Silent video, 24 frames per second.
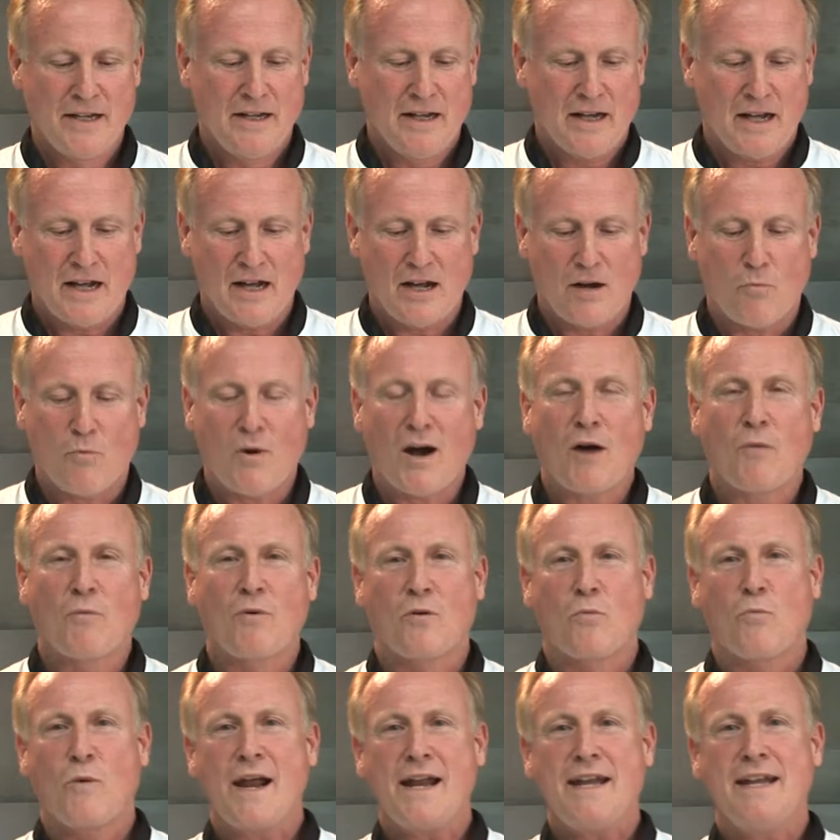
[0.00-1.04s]
While
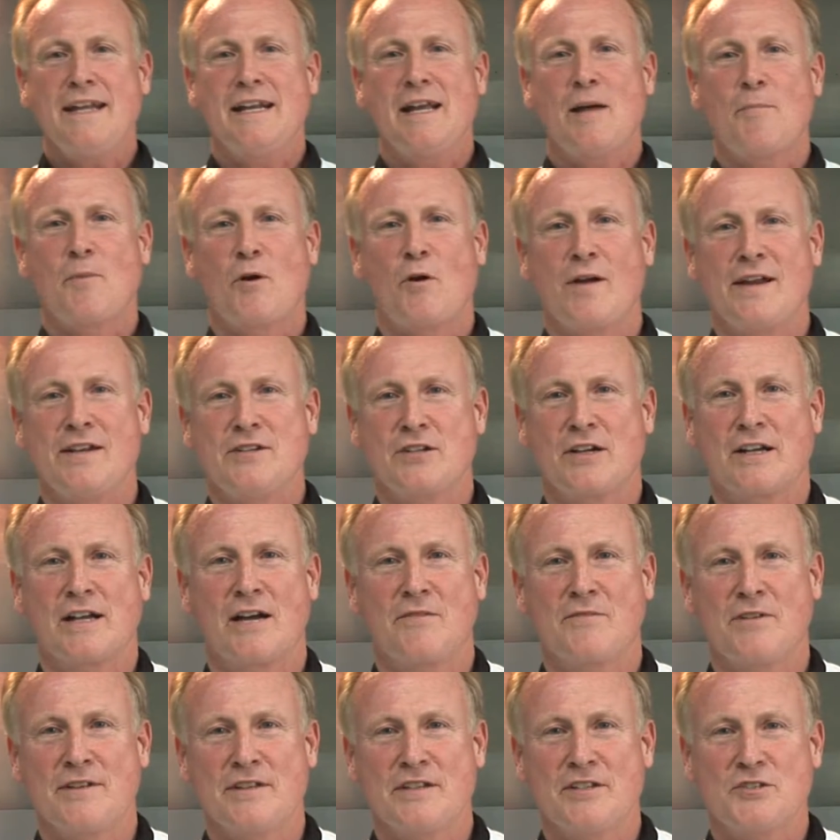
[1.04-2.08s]
we're waiting, I'm going to
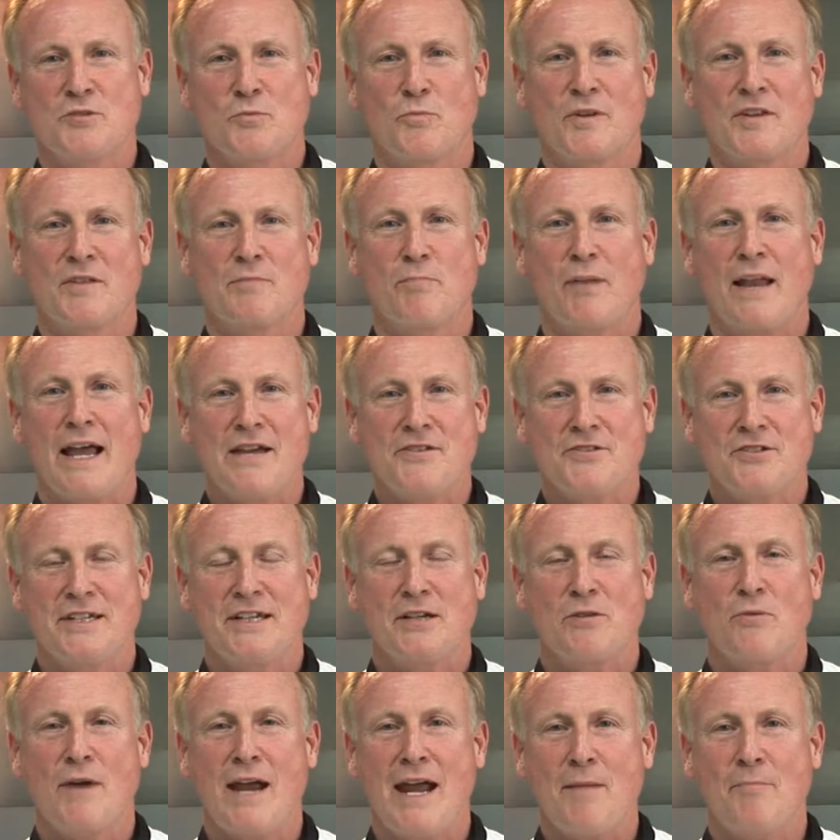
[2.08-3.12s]
cover this with plastic
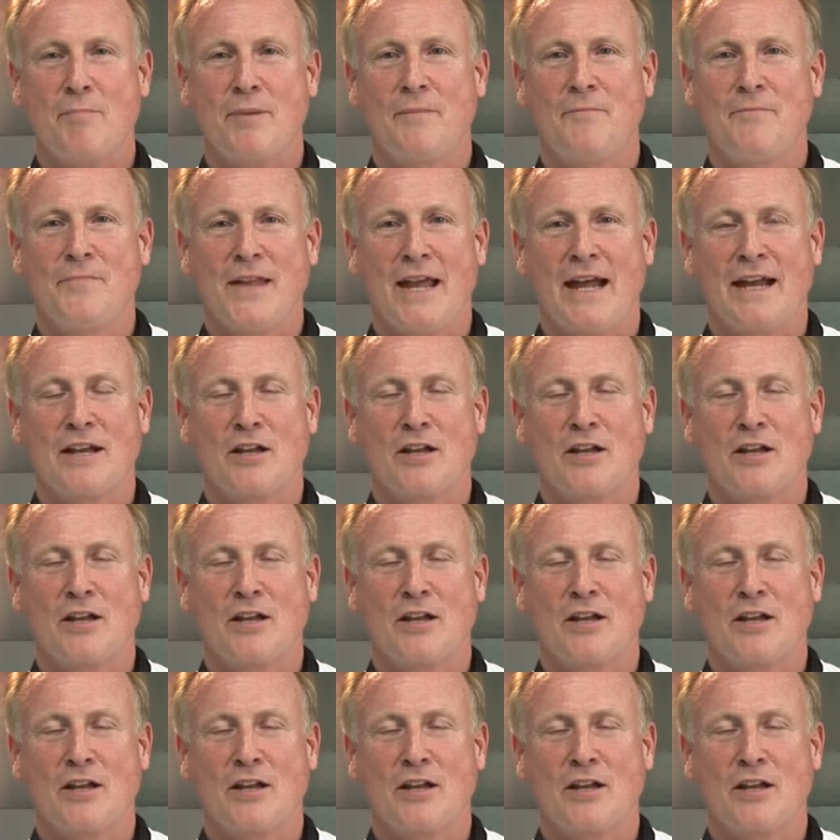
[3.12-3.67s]
wrap and